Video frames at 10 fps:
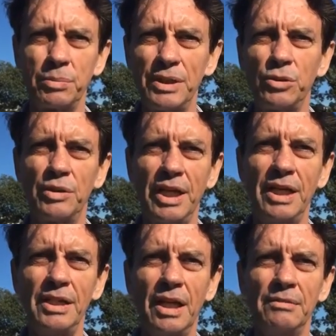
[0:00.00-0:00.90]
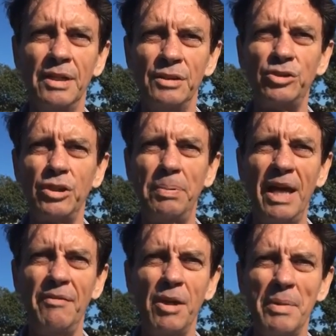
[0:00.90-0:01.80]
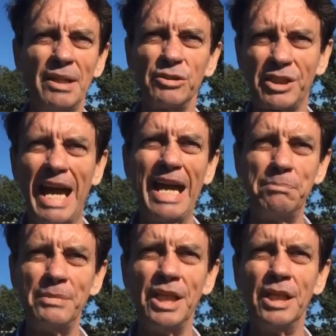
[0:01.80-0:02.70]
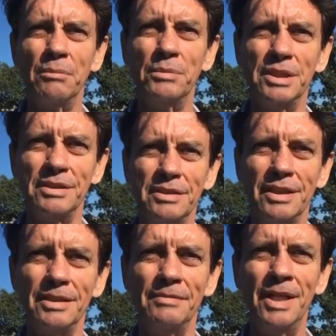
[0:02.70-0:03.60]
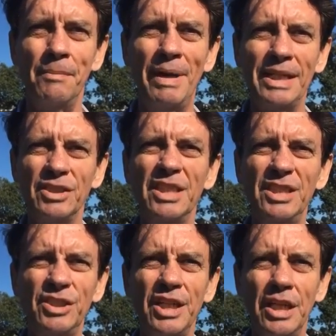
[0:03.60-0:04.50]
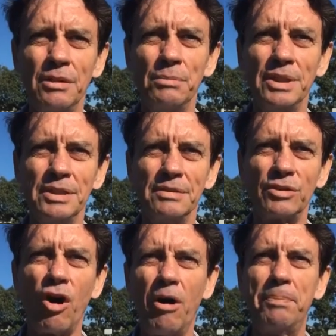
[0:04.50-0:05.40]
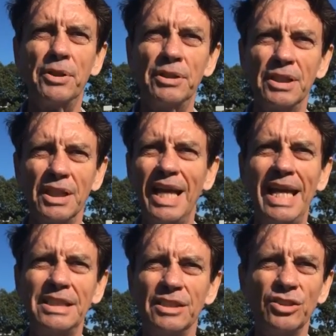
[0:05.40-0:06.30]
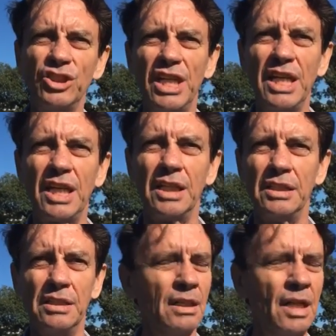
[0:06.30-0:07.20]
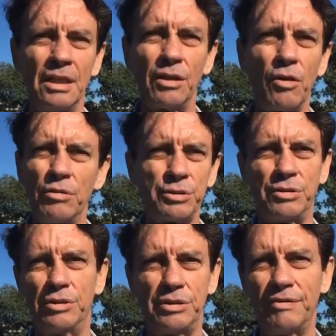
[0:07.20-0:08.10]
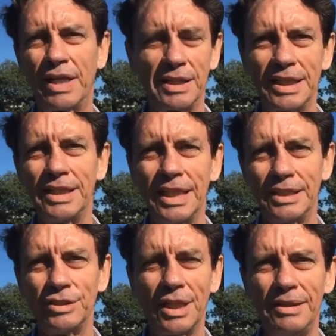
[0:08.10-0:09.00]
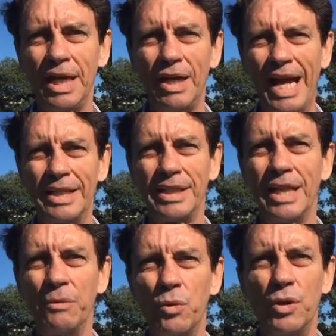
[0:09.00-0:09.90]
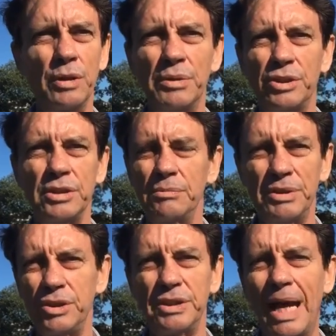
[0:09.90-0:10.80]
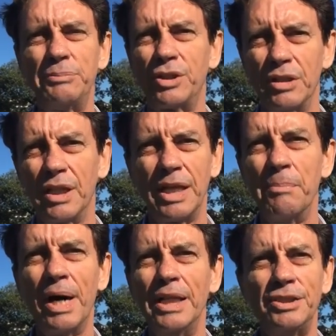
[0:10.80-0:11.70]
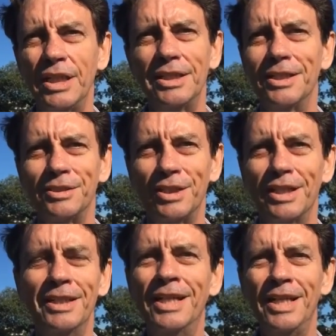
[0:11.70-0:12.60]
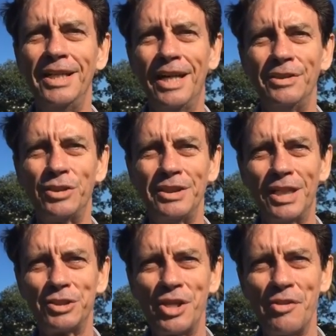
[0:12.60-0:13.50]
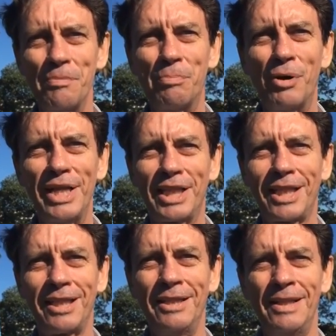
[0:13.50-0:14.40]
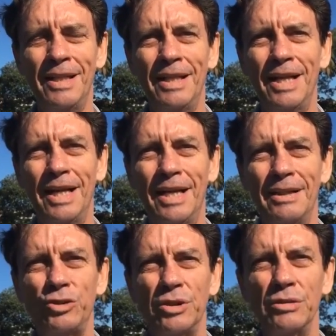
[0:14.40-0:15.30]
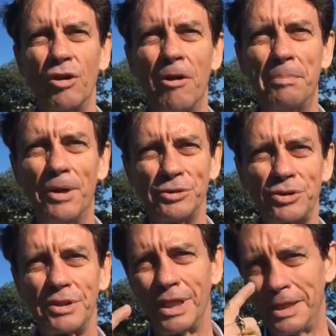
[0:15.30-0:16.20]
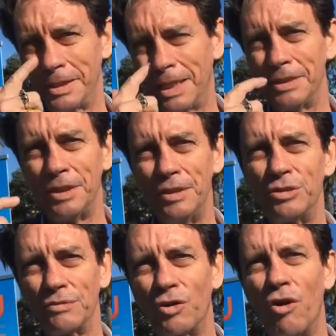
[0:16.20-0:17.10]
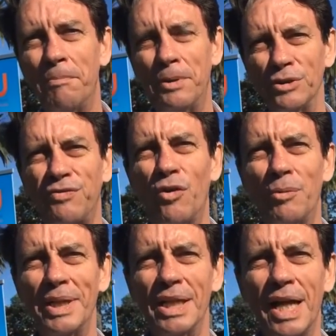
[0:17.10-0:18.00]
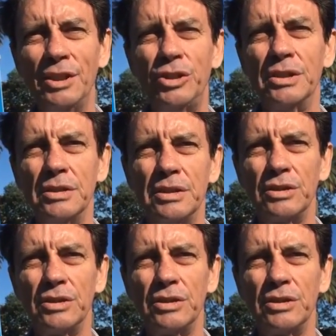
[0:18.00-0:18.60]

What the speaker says: We're talking super heavy metals, cadmium and magnesium and copper and lead and zinc and all sorts of ugly things out of that water, which is absolutely amazing. That it's another breadth to compost and the use of compost formulations.